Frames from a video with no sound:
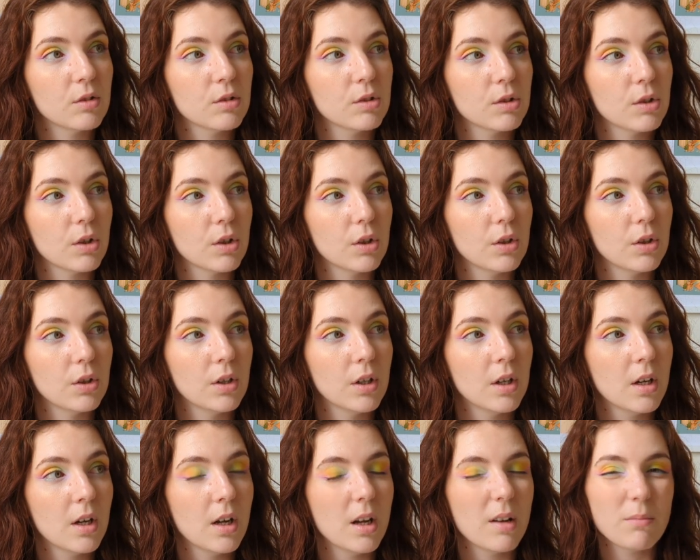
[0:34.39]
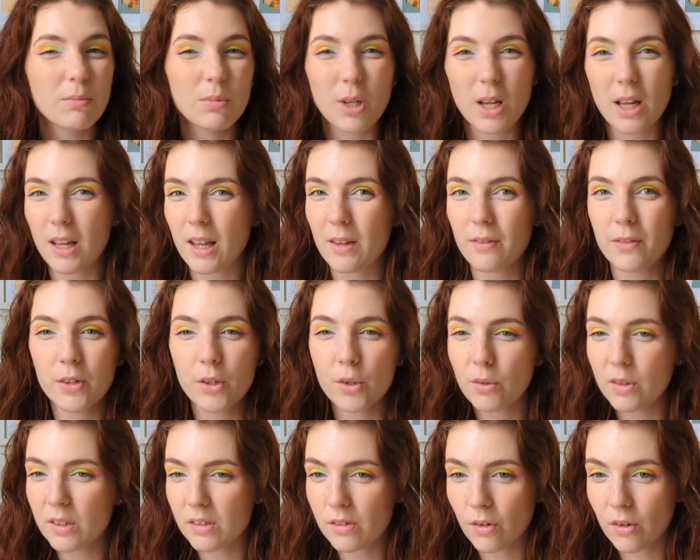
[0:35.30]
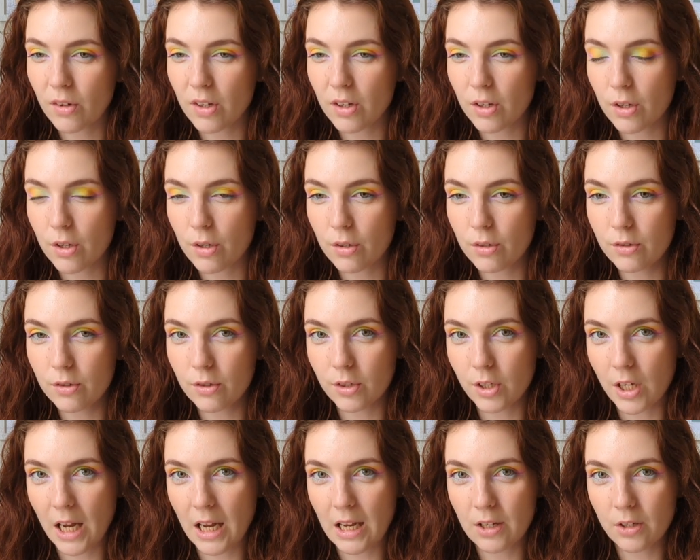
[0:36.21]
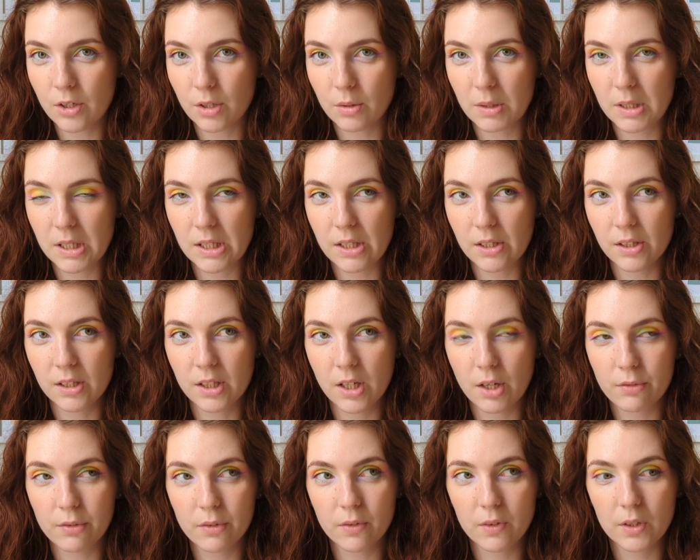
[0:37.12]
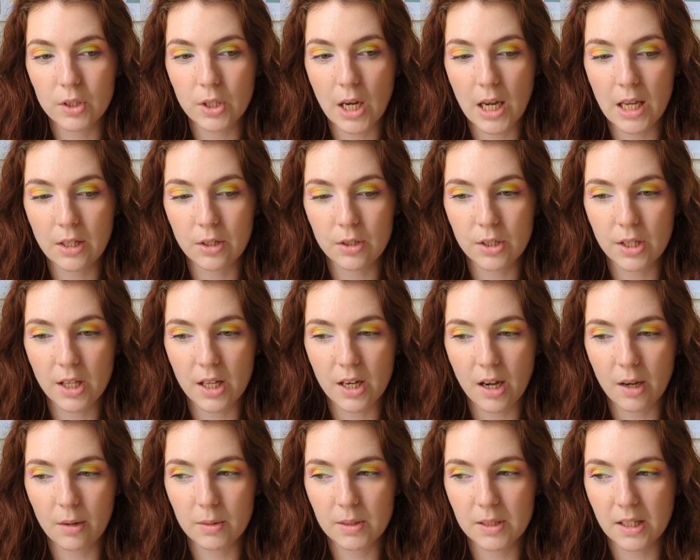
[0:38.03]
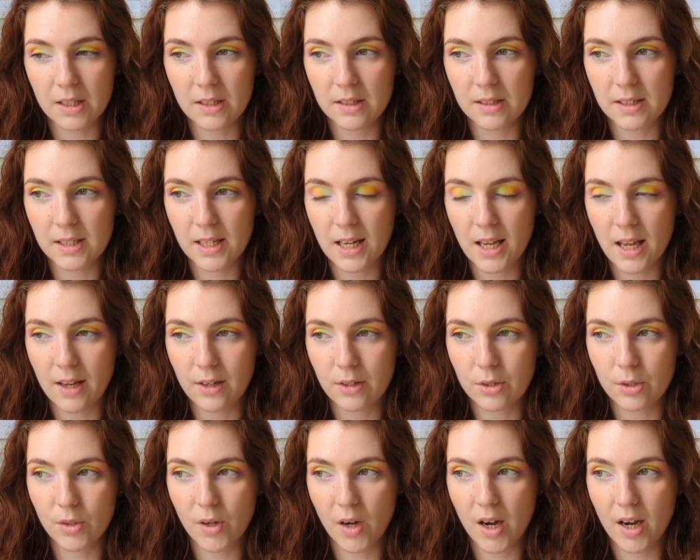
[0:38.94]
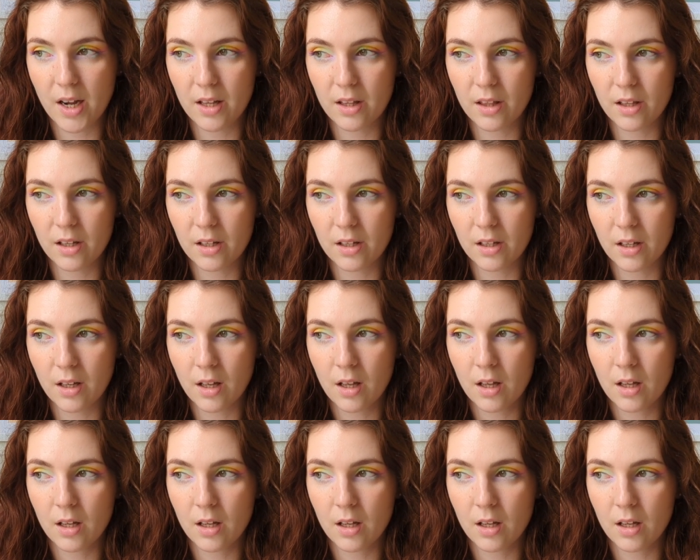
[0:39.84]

So even though it's not a huge change, it was still enough of a change that I was kind of sticking to either